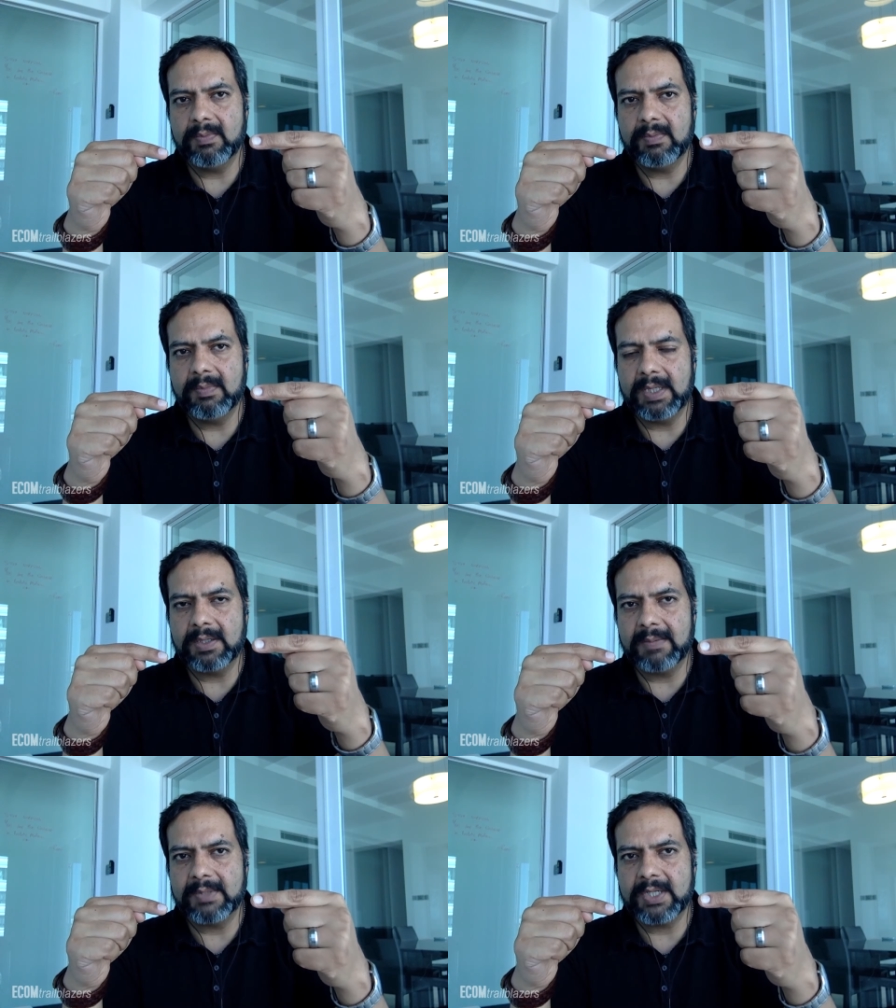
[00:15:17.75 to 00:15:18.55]
me on
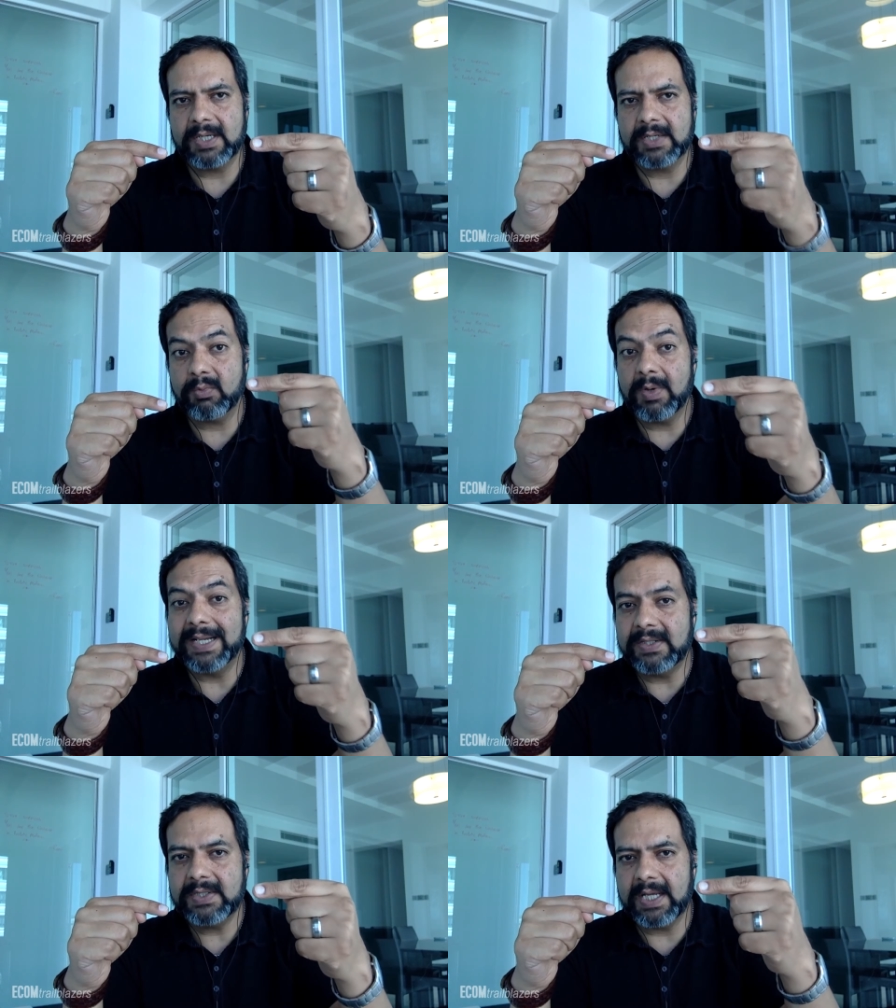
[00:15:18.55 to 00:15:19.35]
Amazon as
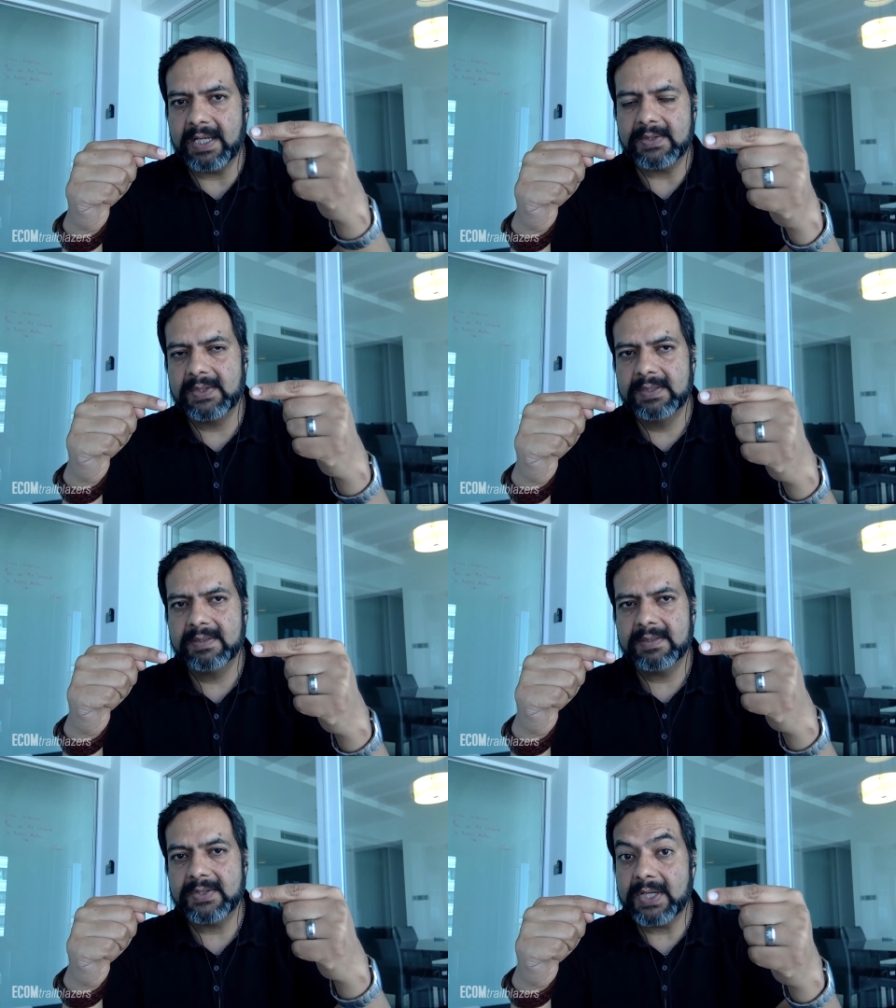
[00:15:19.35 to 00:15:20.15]
Red Tent
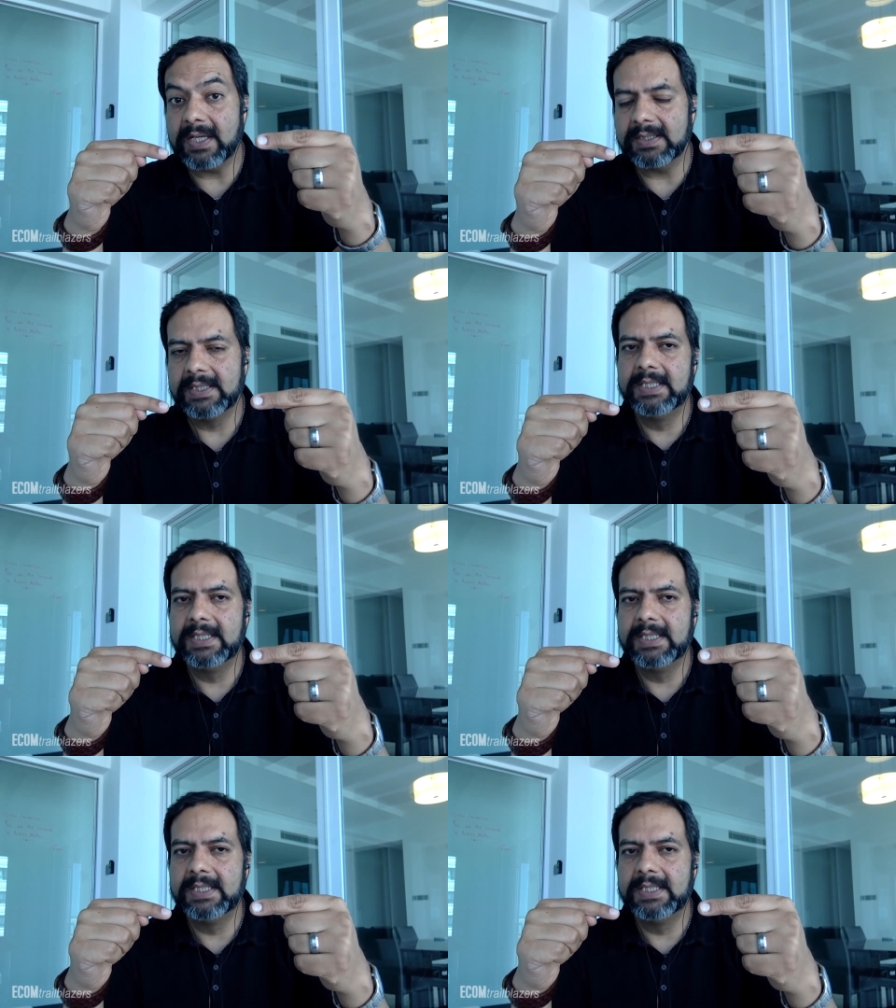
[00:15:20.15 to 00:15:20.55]
Sale,